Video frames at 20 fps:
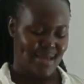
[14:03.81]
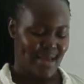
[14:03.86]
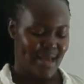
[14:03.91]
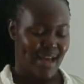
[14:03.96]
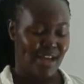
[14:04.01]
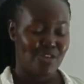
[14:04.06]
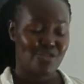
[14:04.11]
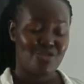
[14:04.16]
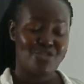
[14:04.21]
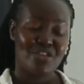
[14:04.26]

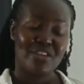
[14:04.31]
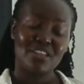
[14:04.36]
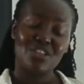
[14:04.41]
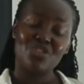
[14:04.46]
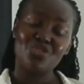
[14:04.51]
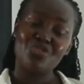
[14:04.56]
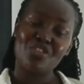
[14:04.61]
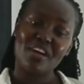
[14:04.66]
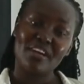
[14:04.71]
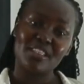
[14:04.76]
and
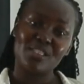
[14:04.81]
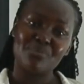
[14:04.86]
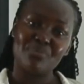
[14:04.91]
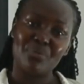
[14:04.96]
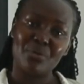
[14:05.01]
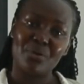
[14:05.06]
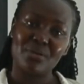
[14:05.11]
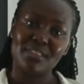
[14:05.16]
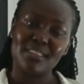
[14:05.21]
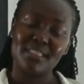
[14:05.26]
road
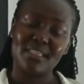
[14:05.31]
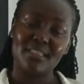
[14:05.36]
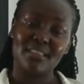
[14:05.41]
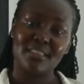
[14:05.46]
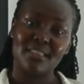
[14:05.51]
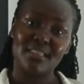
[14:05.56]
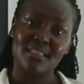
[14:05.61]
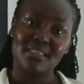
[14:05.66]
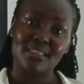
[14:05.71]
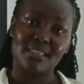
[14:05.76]
transport
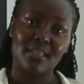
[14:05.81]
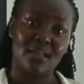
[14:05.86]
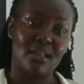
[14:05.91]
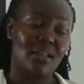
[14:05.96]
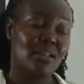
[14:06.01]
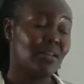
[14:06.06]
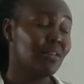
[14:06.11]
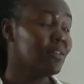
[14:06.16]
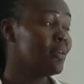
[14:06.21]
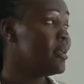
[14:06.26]
in
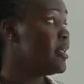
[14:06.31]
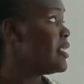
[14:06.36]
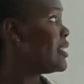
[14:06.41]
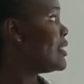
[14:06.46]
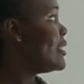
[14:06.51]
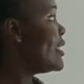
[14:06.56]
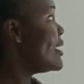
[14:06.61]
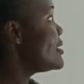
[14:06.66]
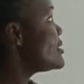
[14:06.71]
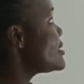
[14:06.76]
detail,
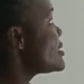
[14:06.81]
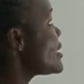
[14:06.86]
let's